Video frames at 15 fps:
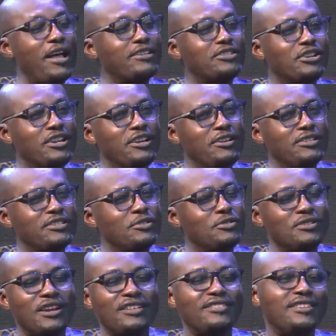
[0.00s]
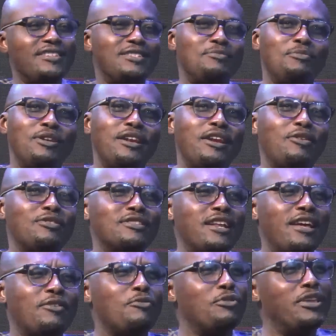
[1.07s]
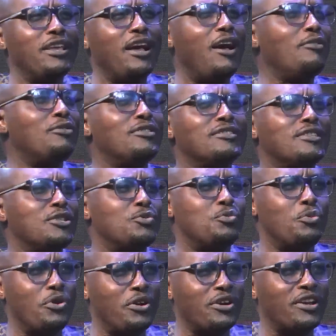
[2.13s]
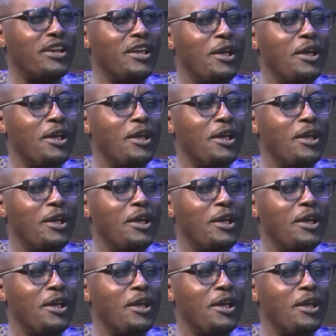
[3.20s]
I actually listened to that testimony and I was like, okay, how does this work?